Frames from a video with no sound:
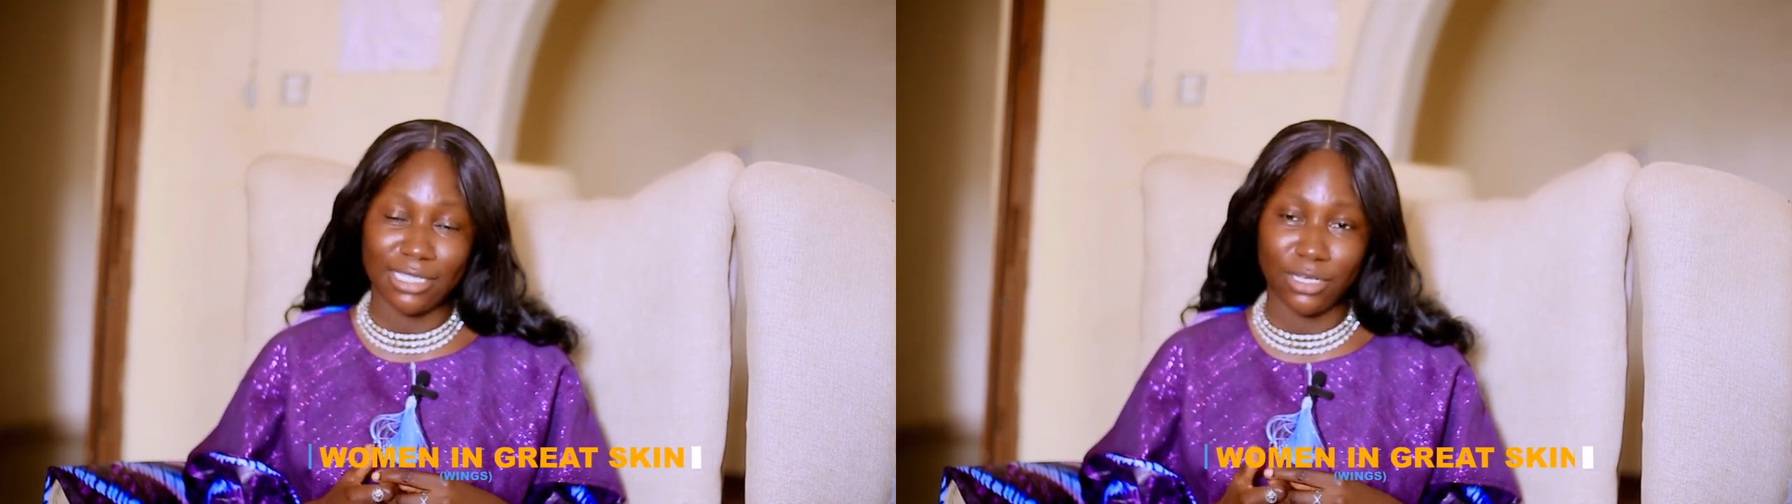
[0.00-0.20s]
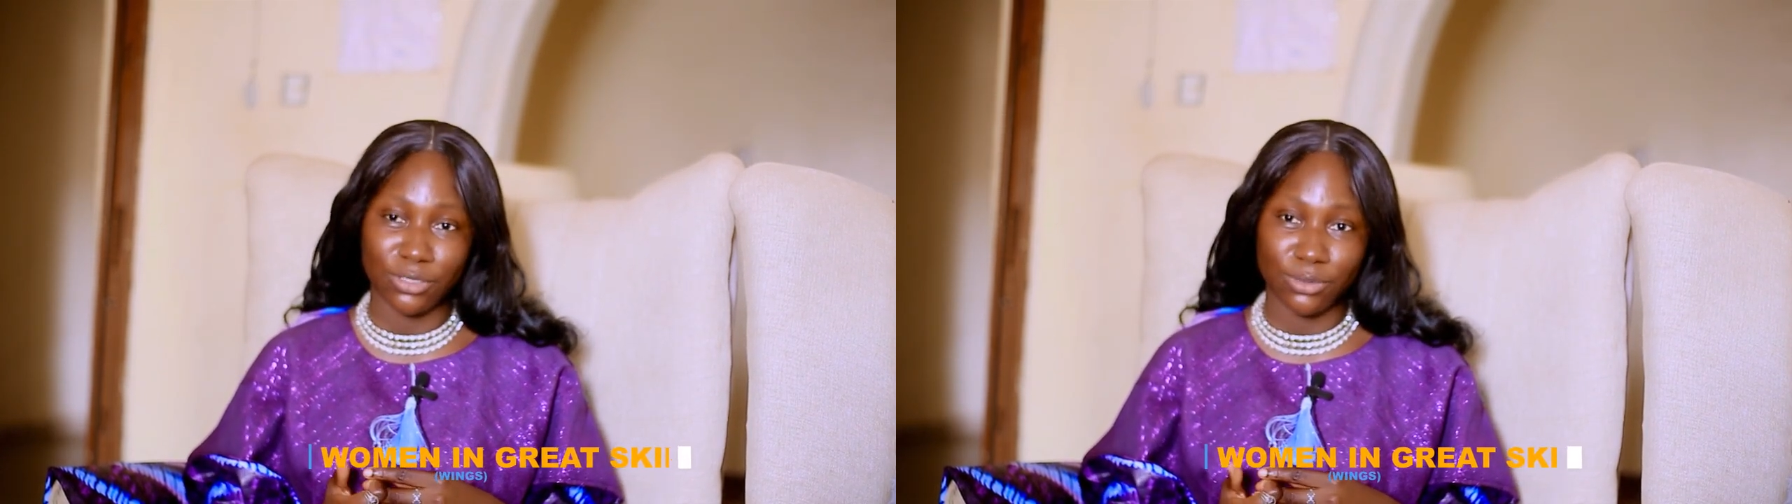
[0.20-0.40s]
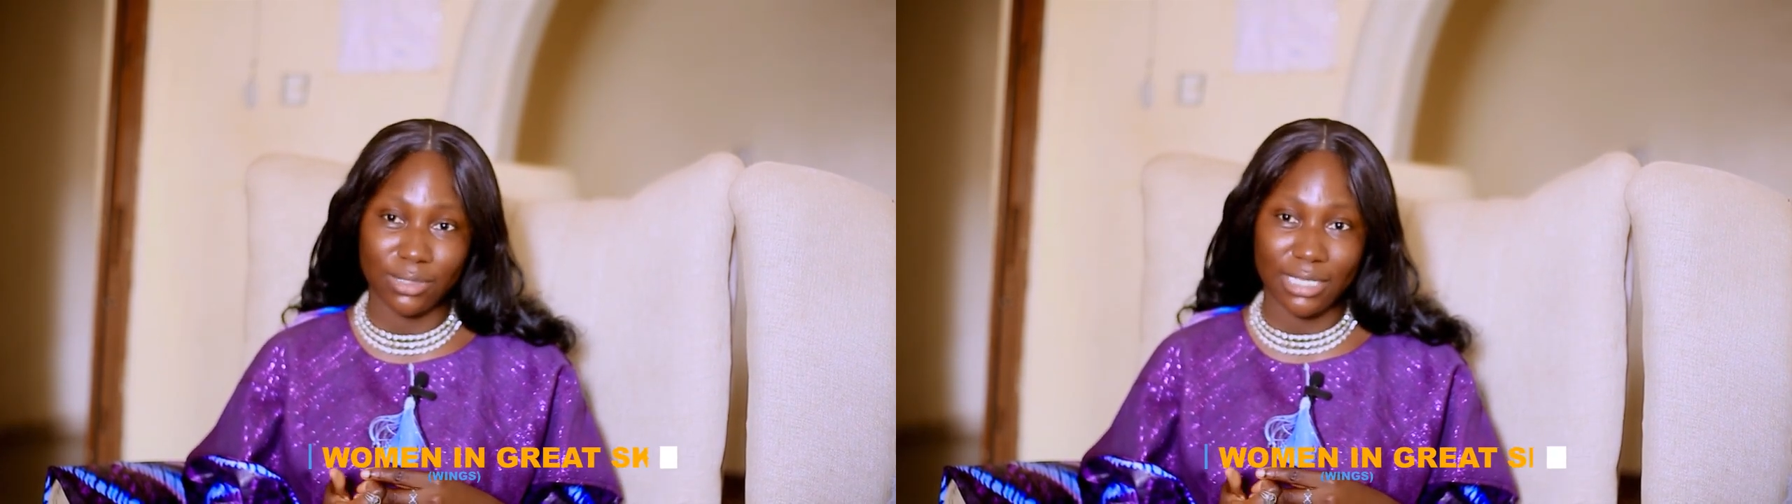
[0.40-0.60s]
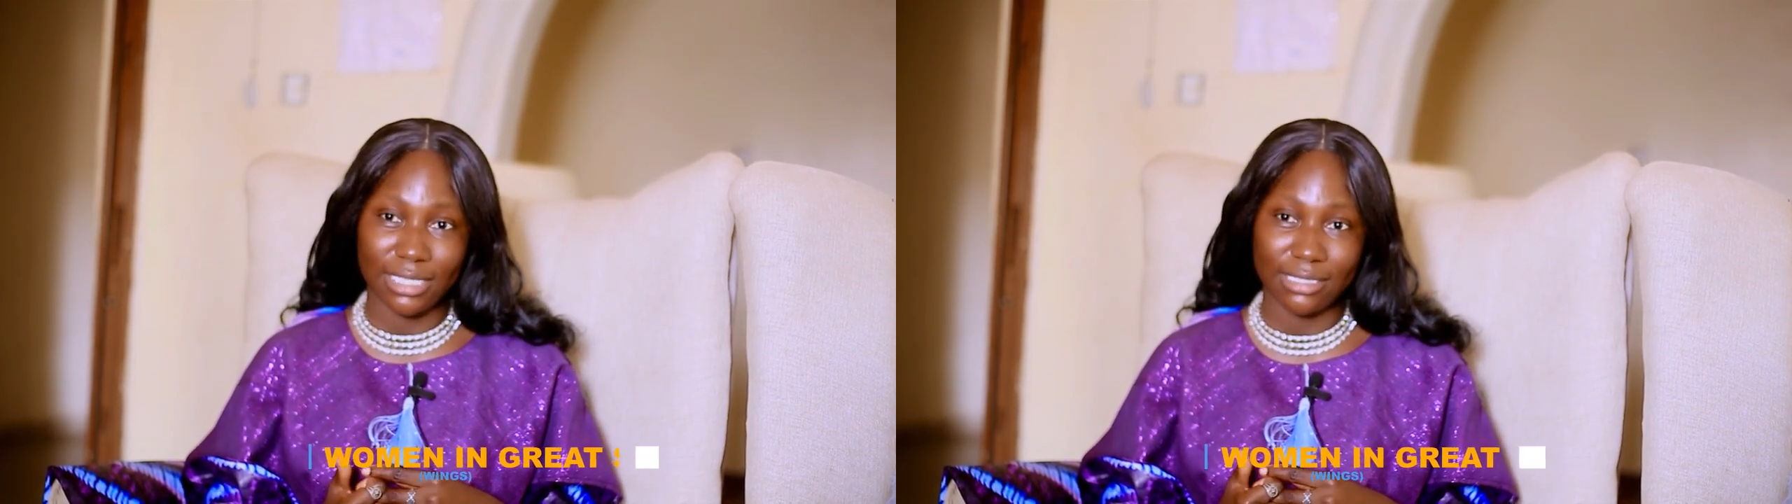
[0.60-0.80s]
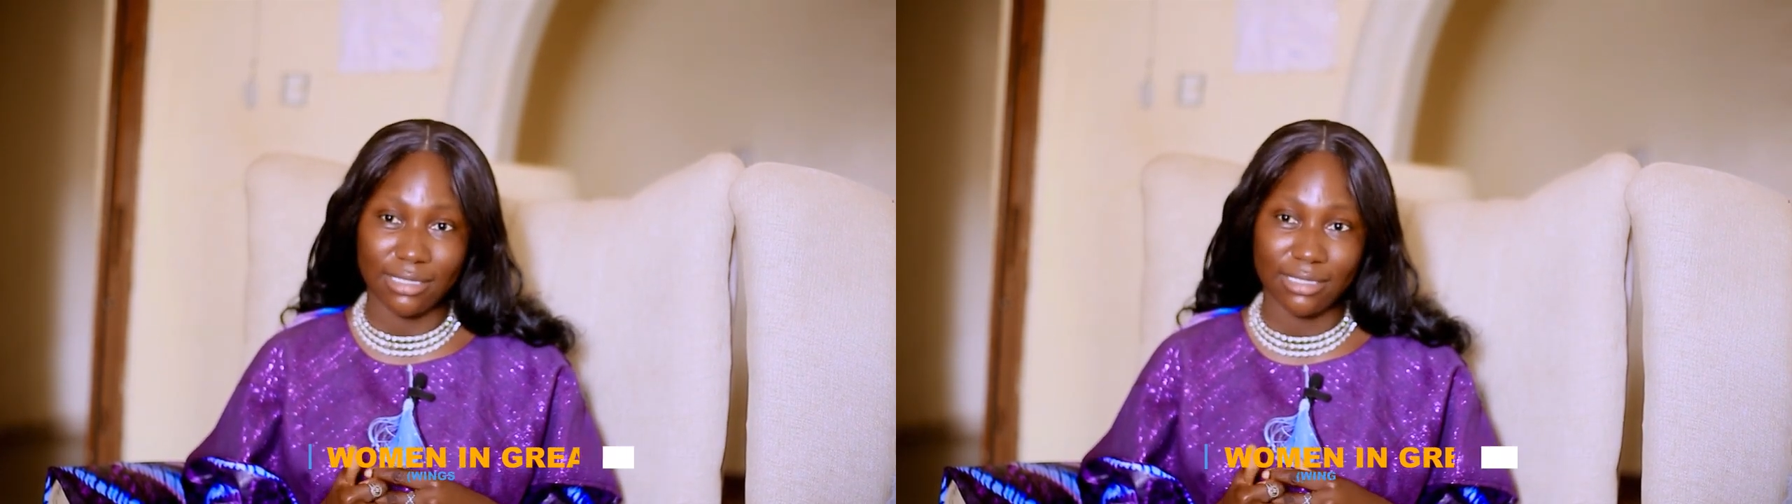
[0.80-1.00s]
in our
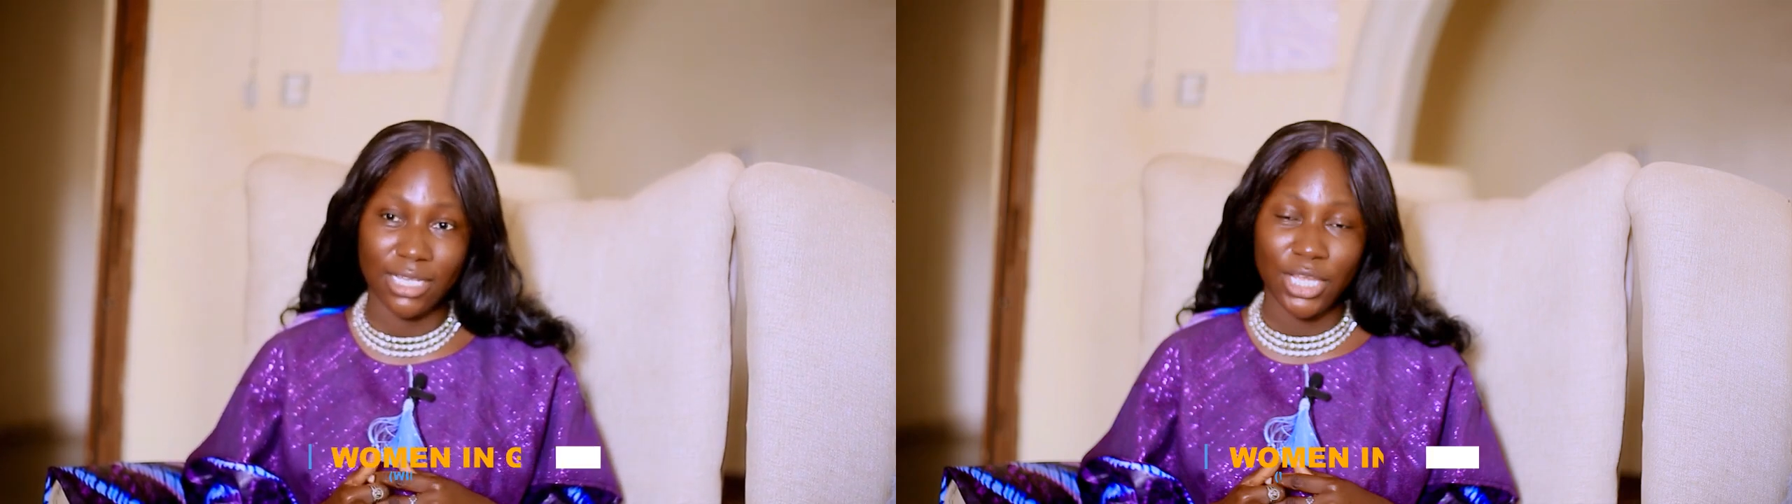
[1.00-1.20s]
society.